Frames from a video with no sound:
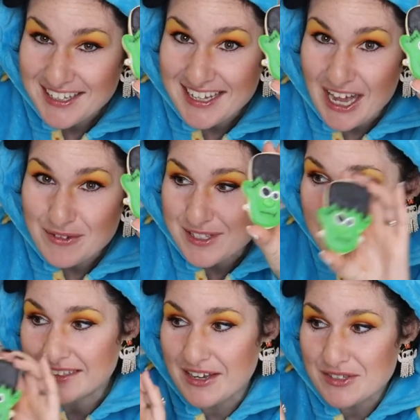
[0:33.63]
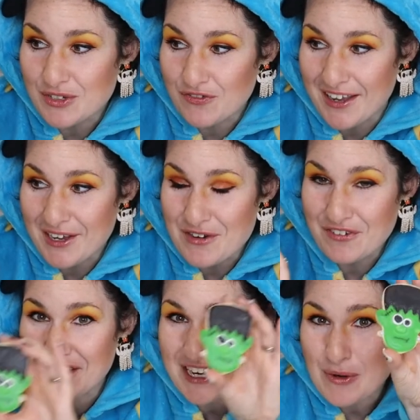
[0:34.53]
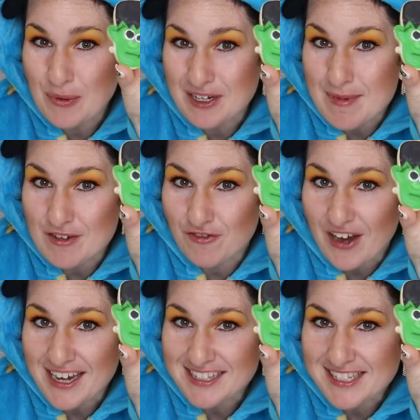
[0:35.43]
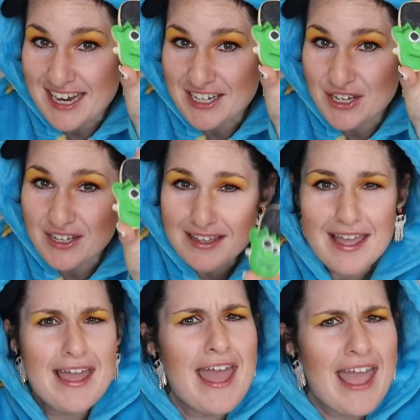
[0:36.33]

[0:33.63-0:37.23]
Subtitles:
Look at how, see, here's a little Frank over here. We're gonna make a Frankenstein cookie.